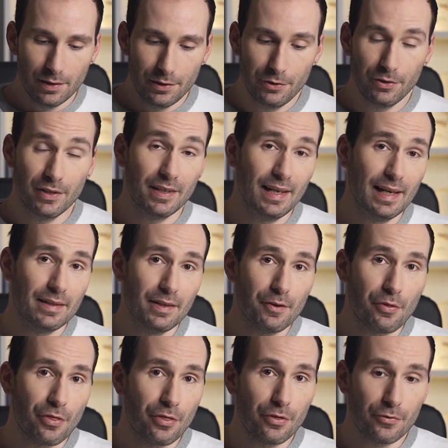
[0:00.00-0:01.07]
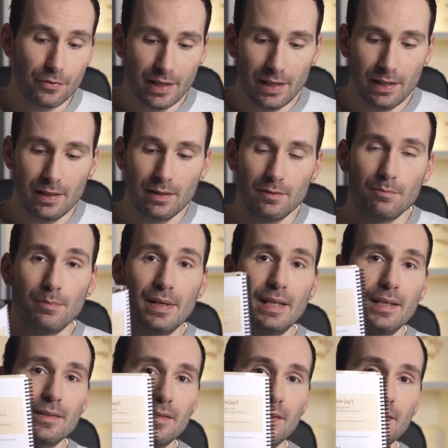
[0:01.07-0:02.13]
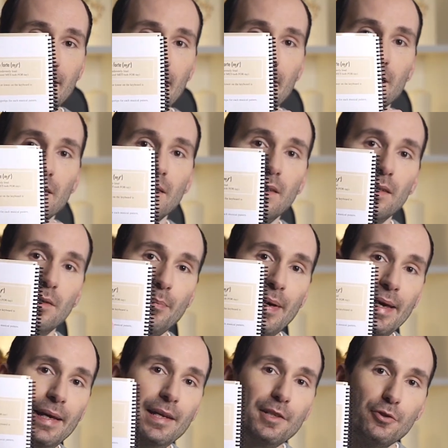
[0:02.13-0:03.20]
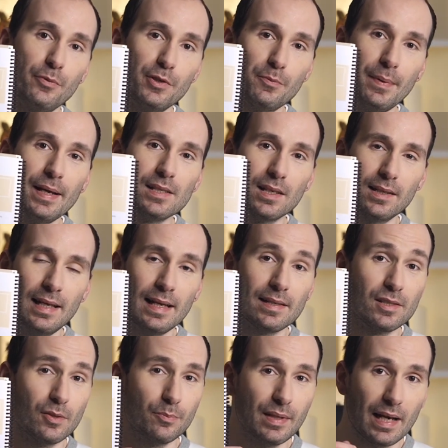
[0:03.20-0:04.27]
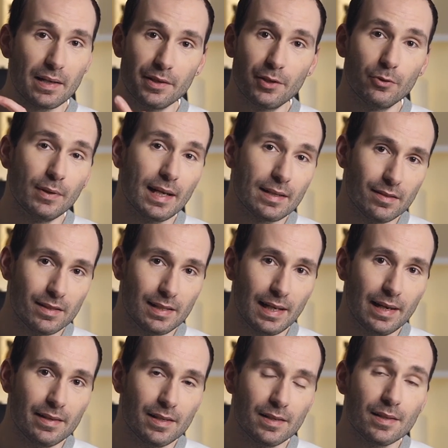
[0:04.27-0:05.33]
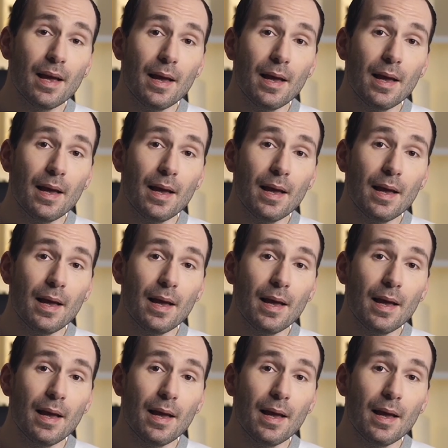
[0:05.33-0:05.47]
You're going to get a 3-minute technique page, which basically has some technical exercises,